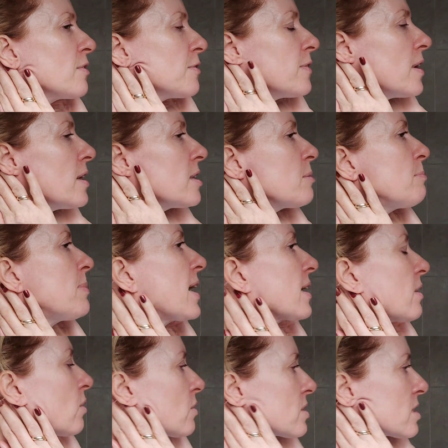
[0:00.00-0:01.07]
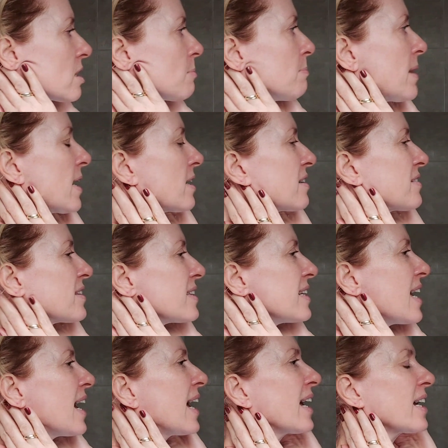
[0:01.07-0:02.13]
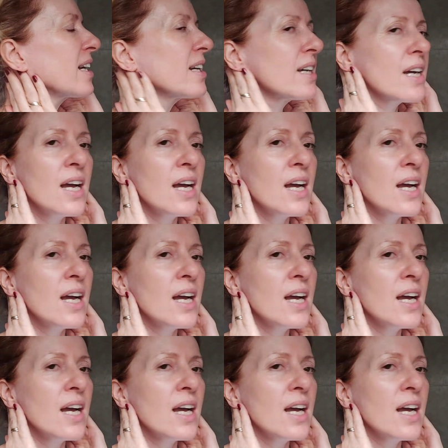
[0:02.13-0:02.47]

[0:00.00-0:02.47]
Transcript: further back onto the back of the neck.